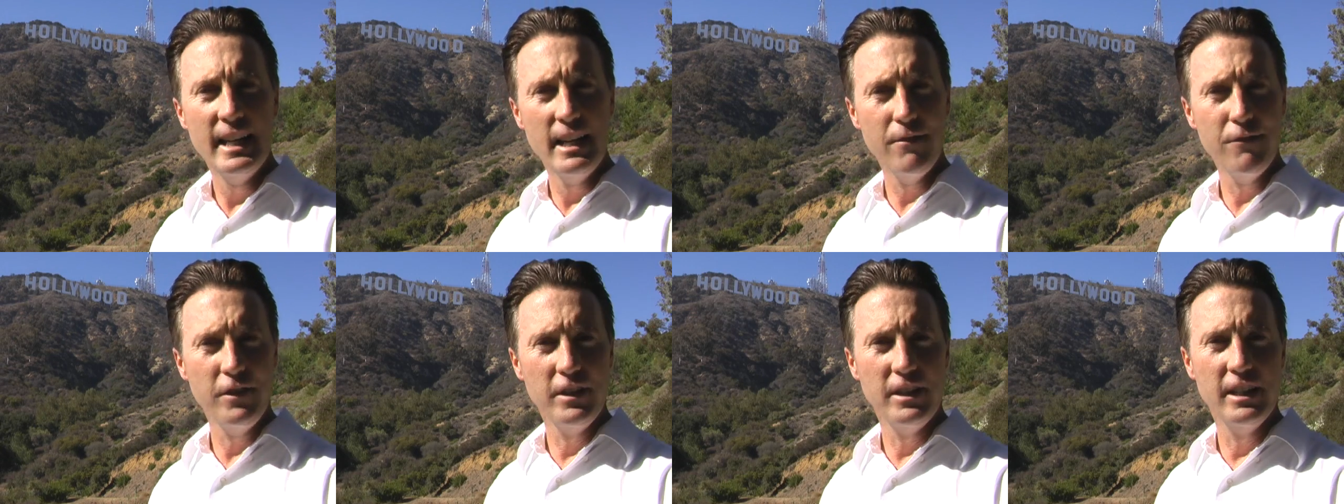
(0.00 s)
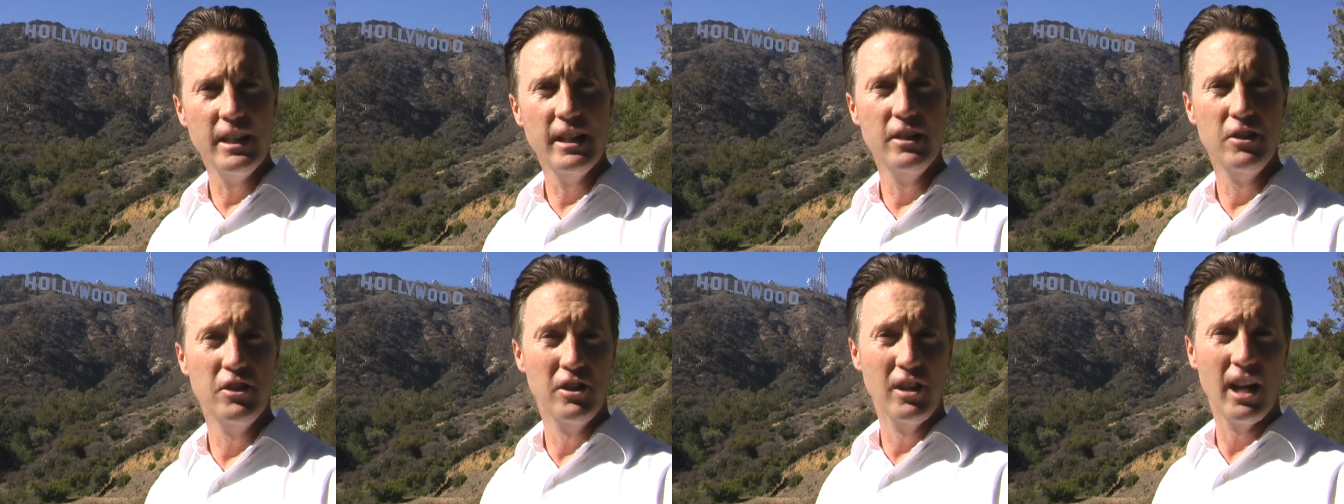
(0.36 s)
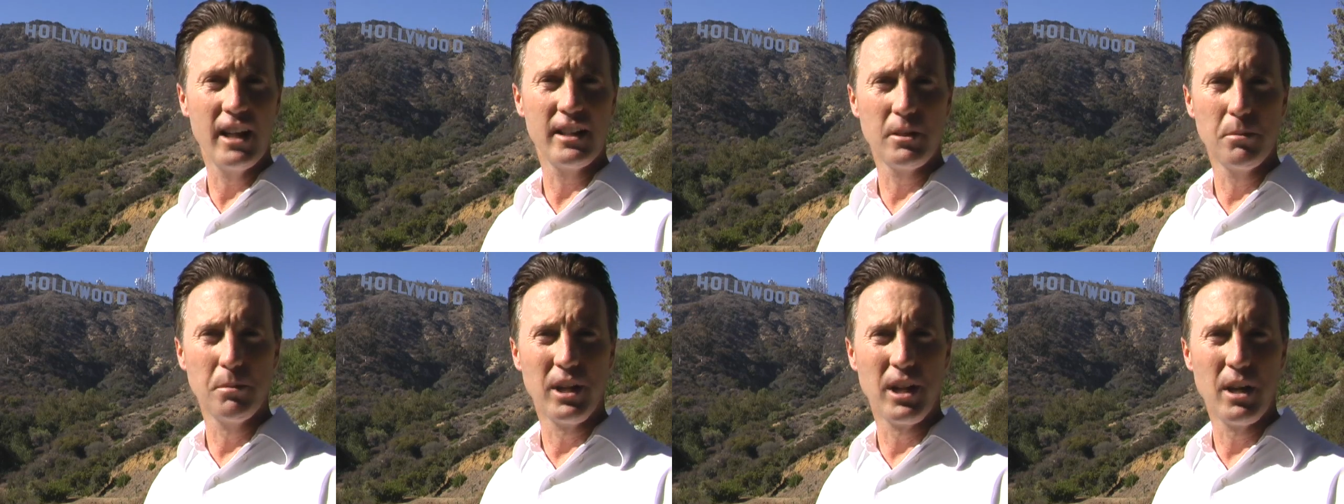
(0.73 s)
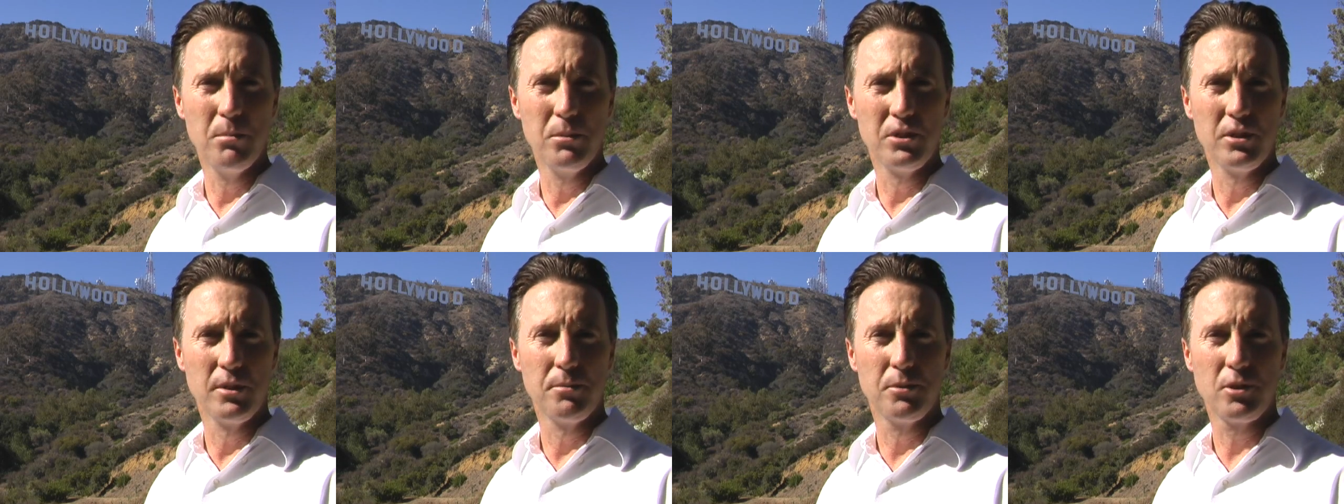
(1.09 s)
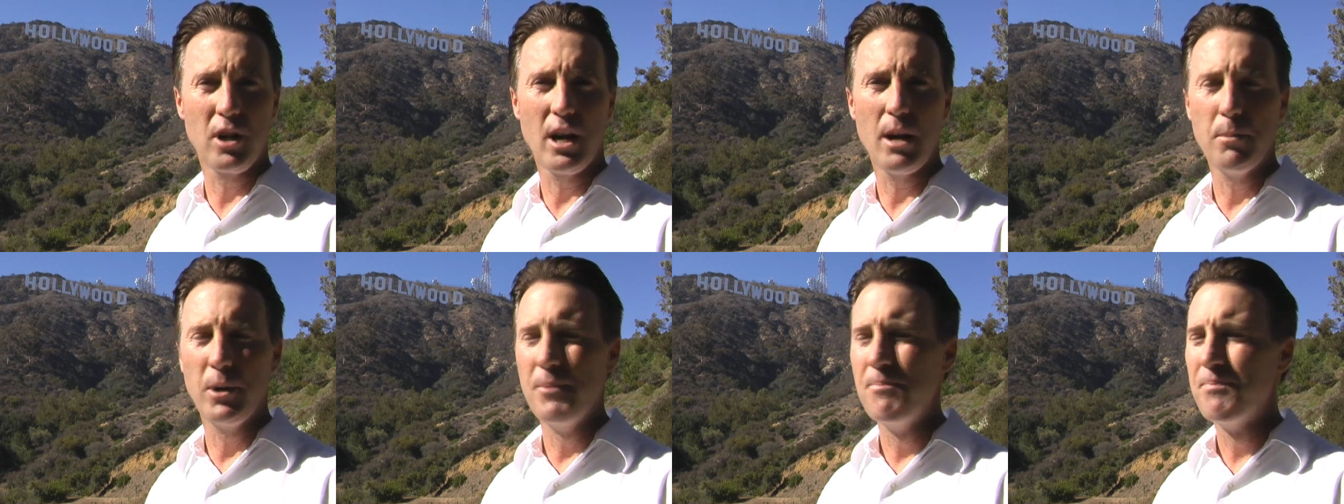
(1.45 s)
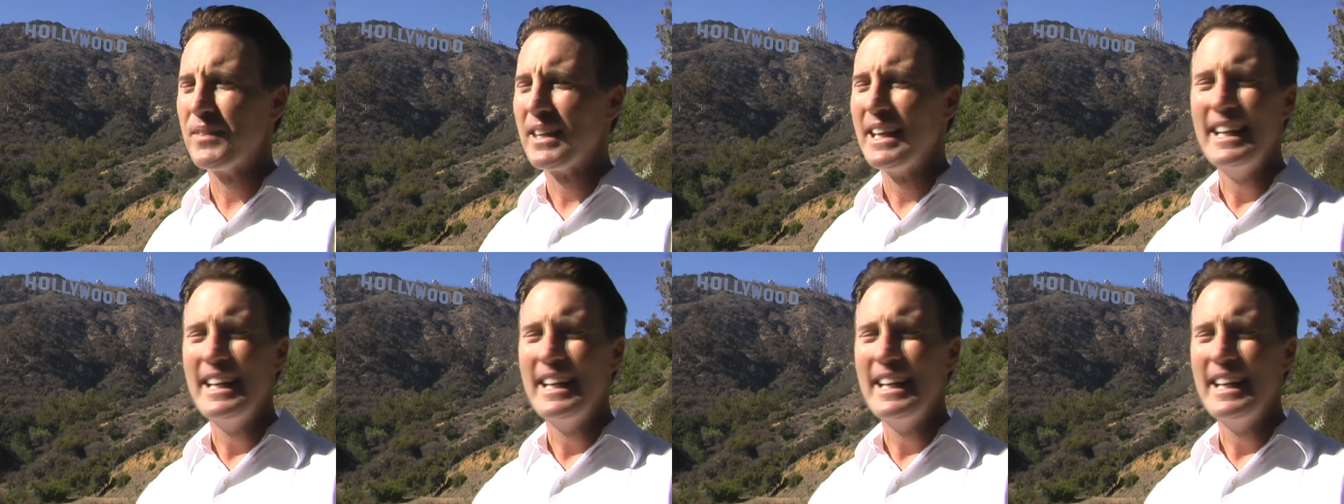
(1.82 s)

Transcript: If you did and you'd like to become a subscriber,